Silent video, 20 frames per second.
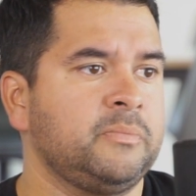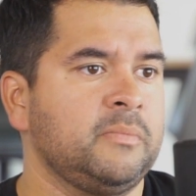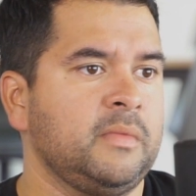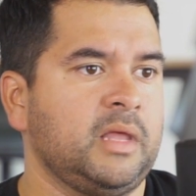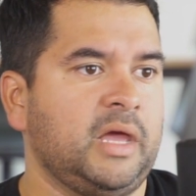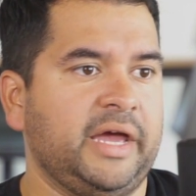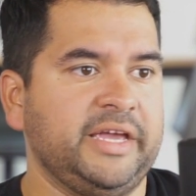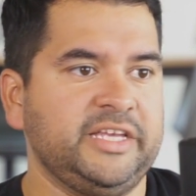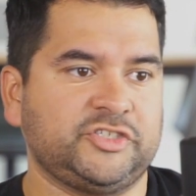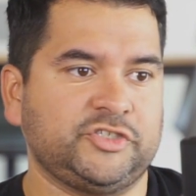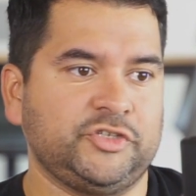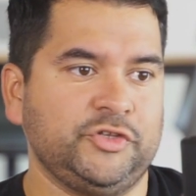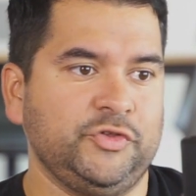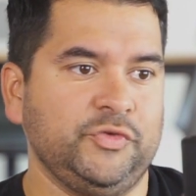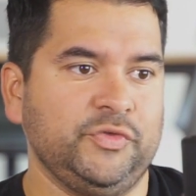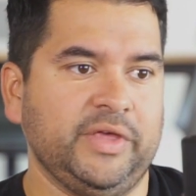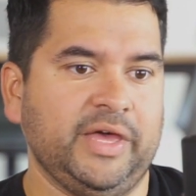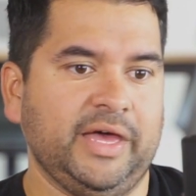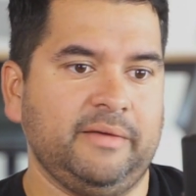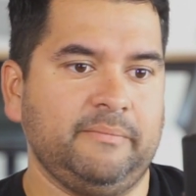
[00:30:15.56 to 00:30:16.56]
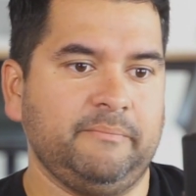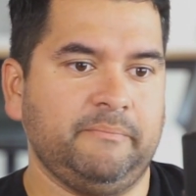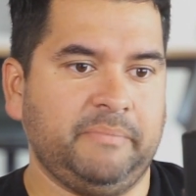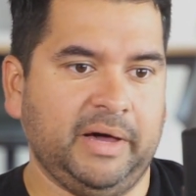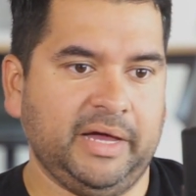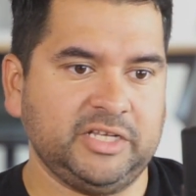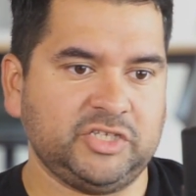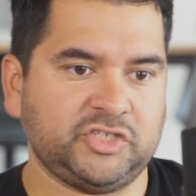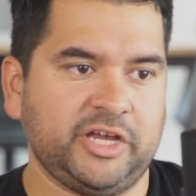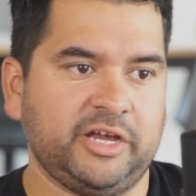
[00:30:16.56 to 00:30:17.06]
I used to do that.
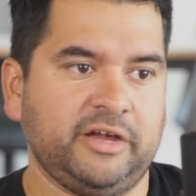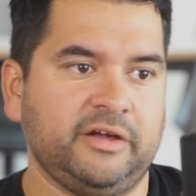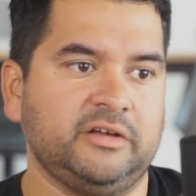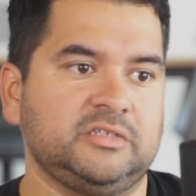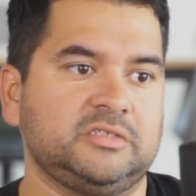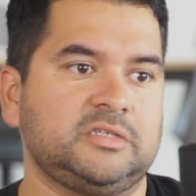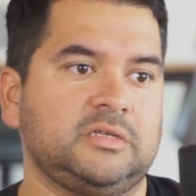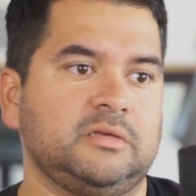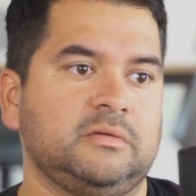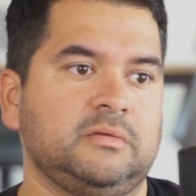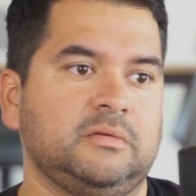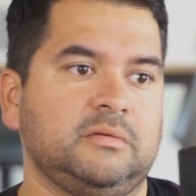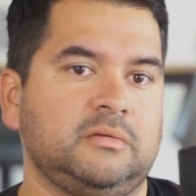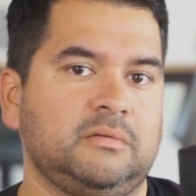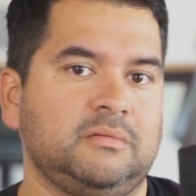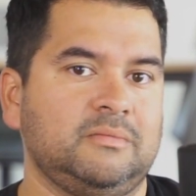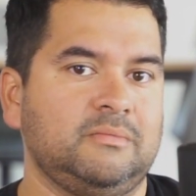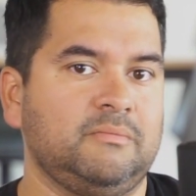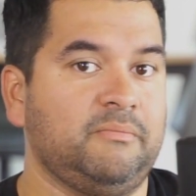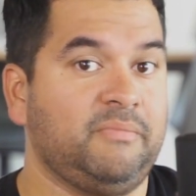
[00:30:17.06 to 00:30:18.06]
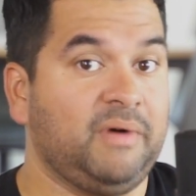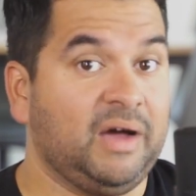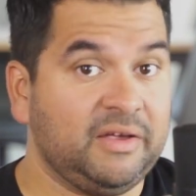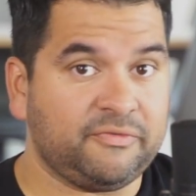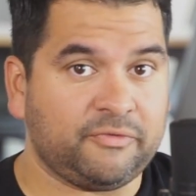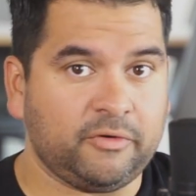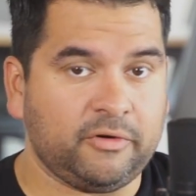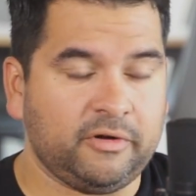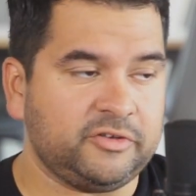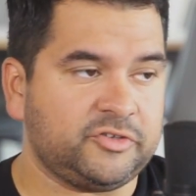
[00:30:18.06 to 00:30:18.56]
Buy chairs, buy
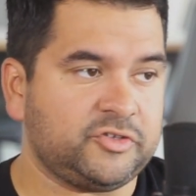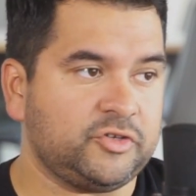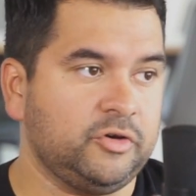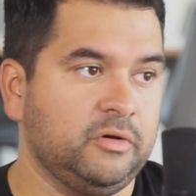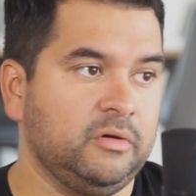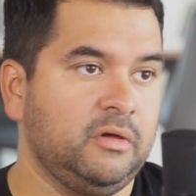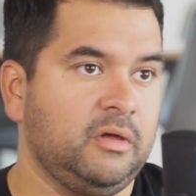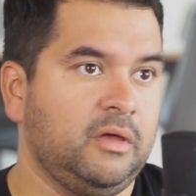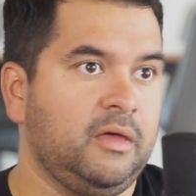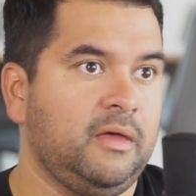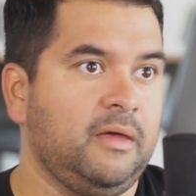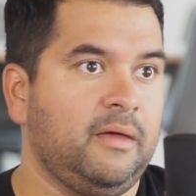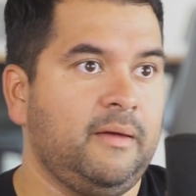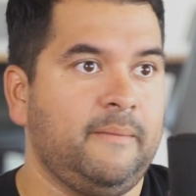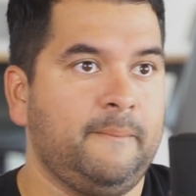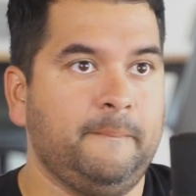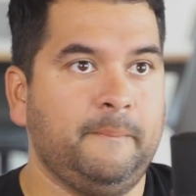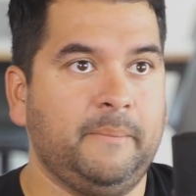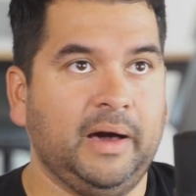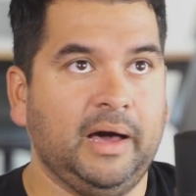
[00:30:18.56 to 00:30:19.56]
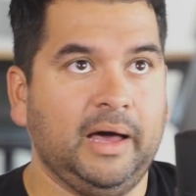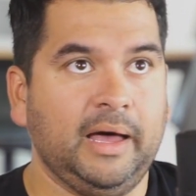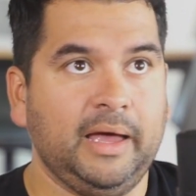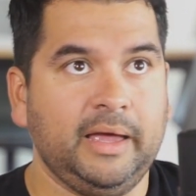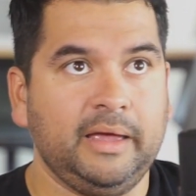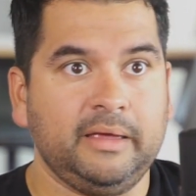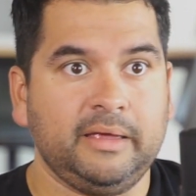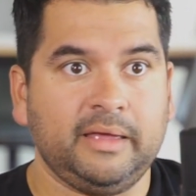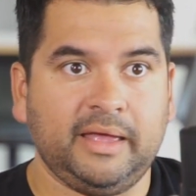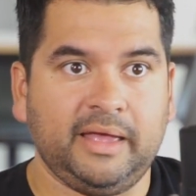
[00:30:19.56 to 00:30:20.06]
furniture,
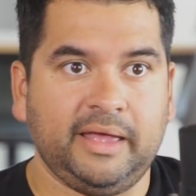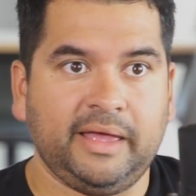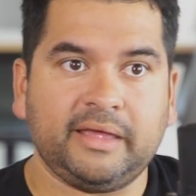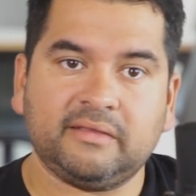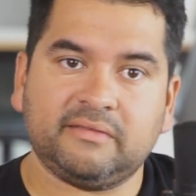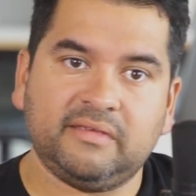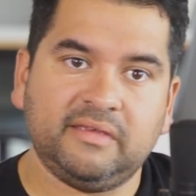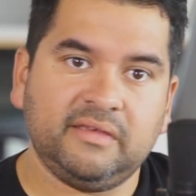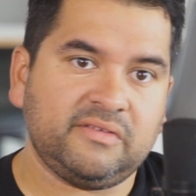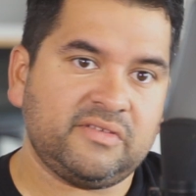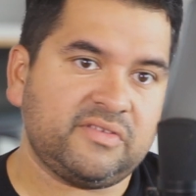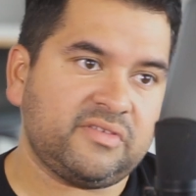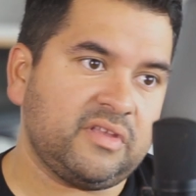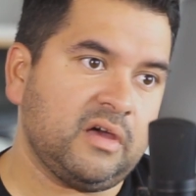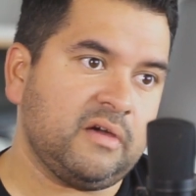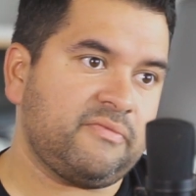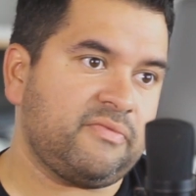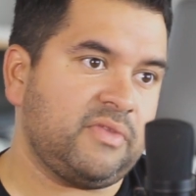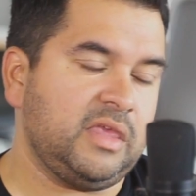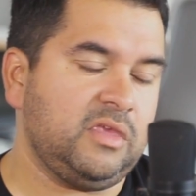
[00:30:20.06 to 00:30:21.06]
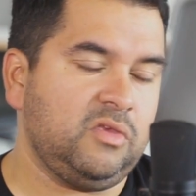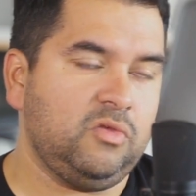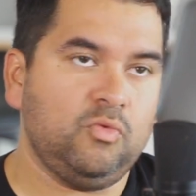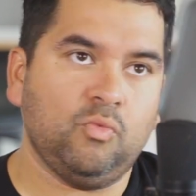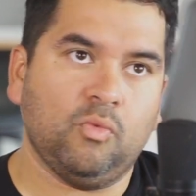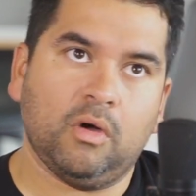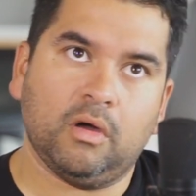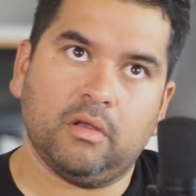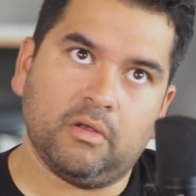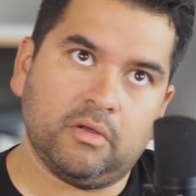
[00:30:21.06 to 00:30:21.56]
buy antique stuff that you
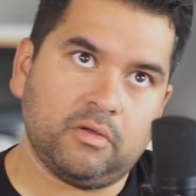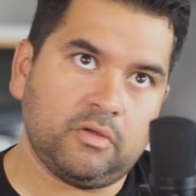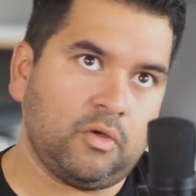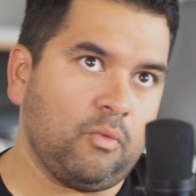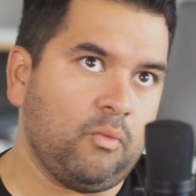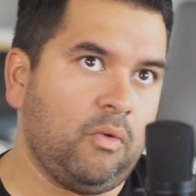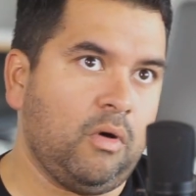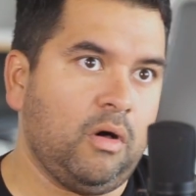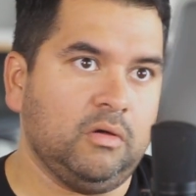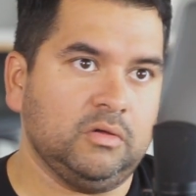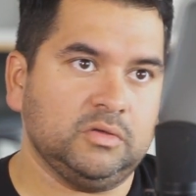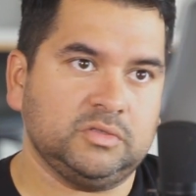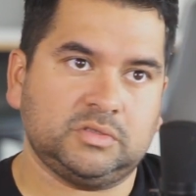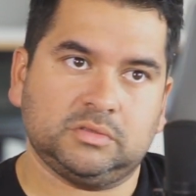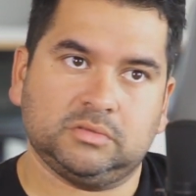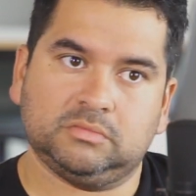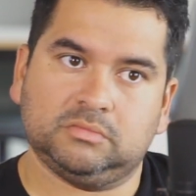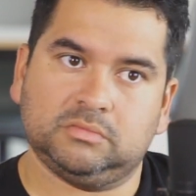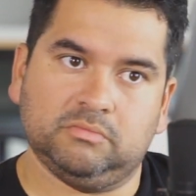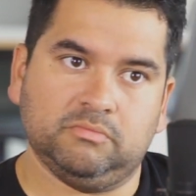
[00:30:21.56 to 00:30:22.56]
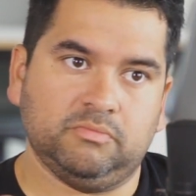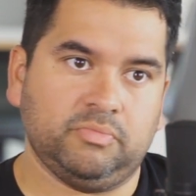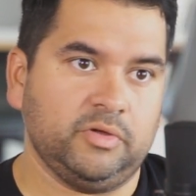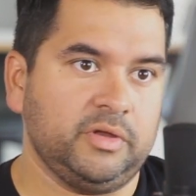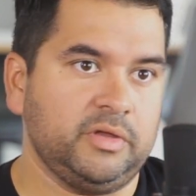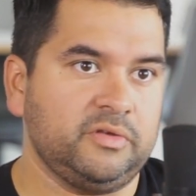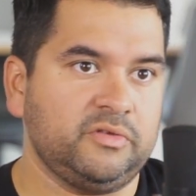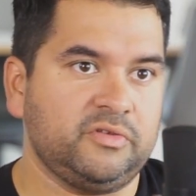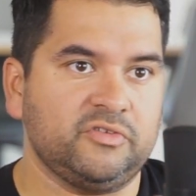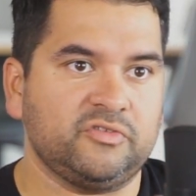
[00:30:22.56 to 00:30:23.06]
want on your walls and put it
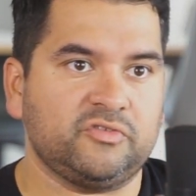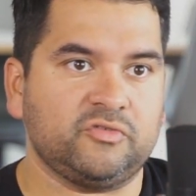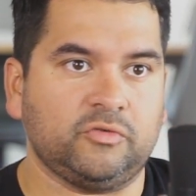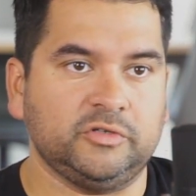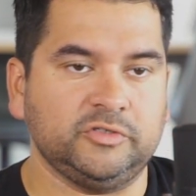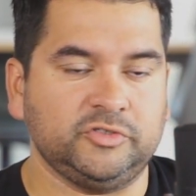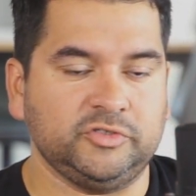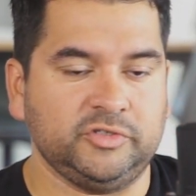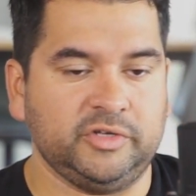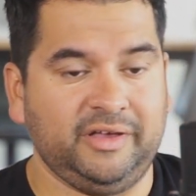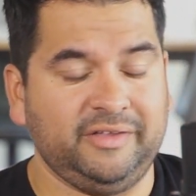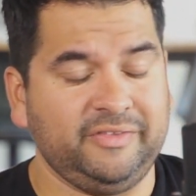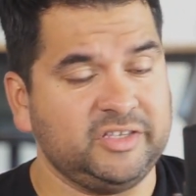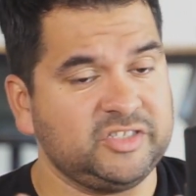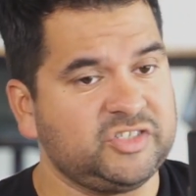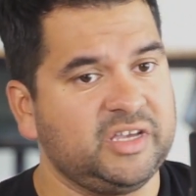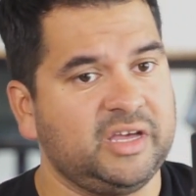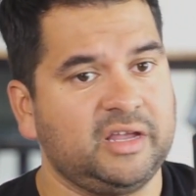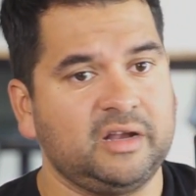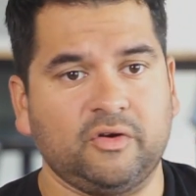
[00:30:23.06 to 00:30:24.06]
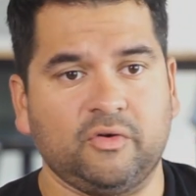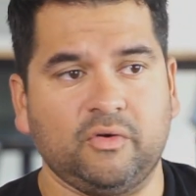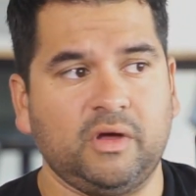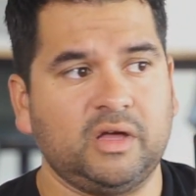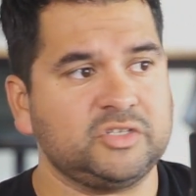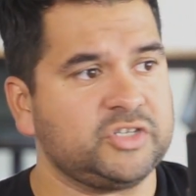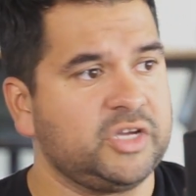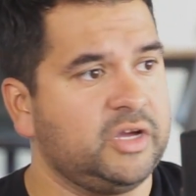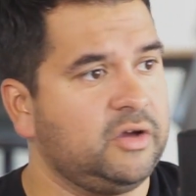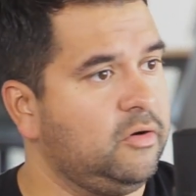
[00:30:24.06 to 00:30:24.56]
into your storage unit. Unless you got a
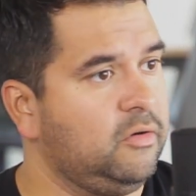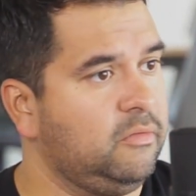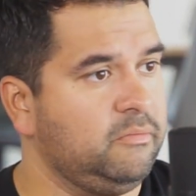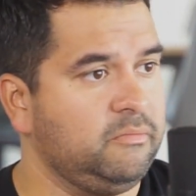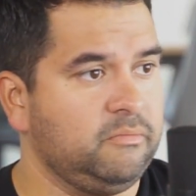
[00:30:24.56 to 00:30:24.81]
garage at home,